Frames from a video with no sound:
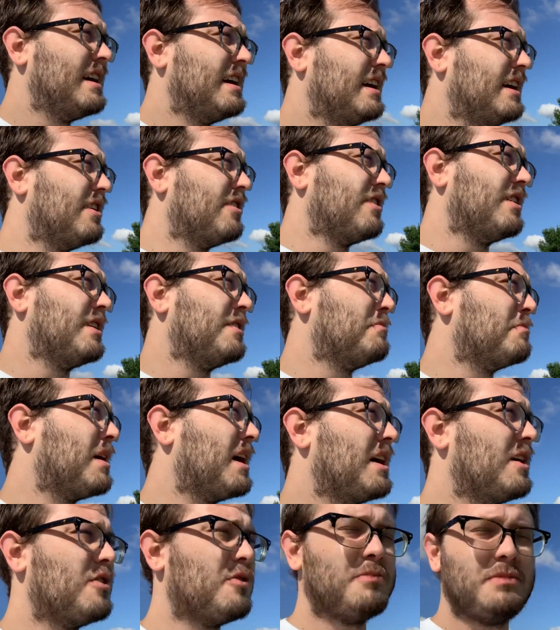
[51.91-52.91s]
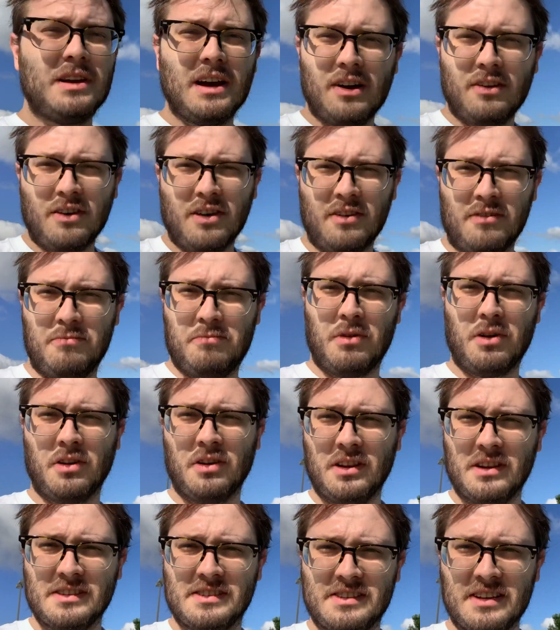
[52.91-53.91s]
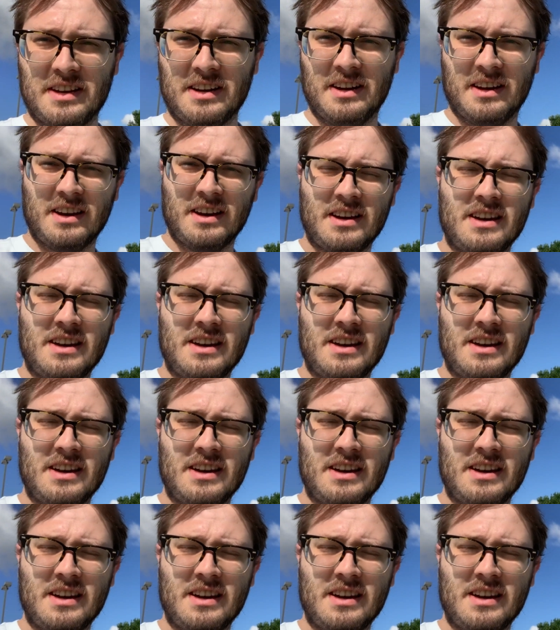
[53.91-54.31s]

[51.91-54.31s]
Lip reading: here in my hometown of Burleson.